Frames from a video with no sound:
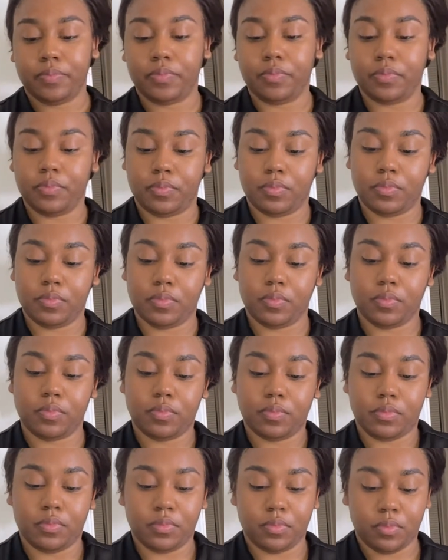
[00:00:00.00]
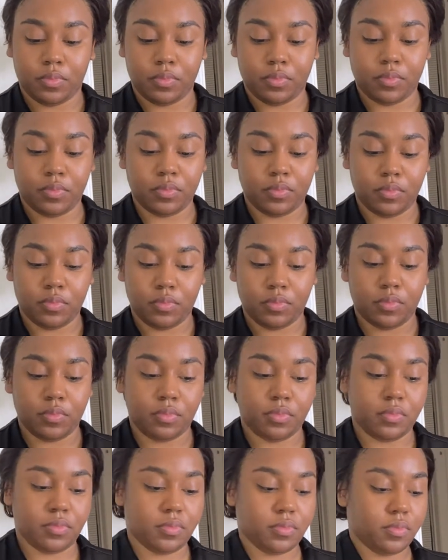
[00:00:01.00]

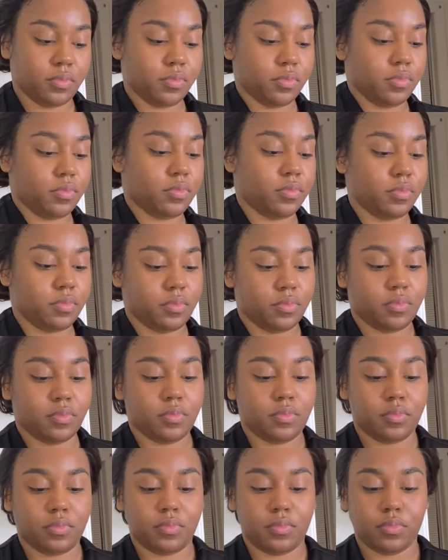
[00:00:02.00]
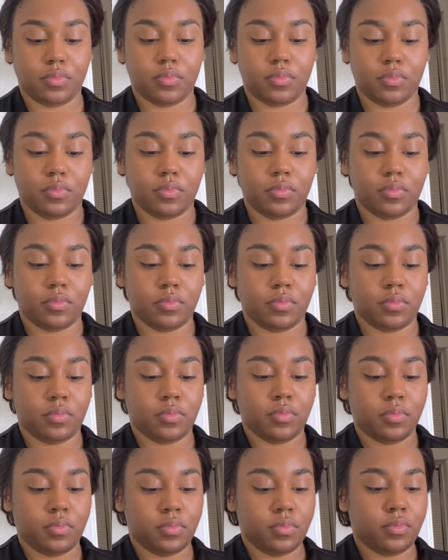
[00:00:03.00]

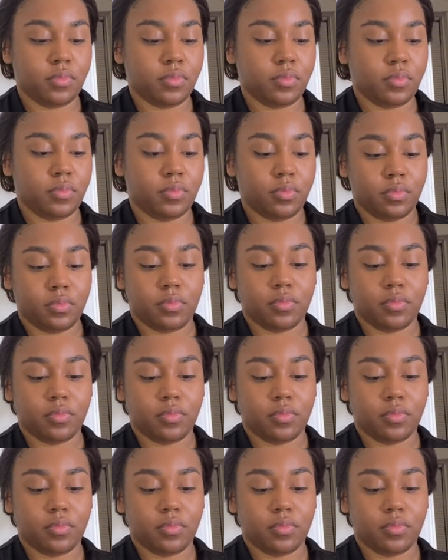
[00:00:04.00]
(silence)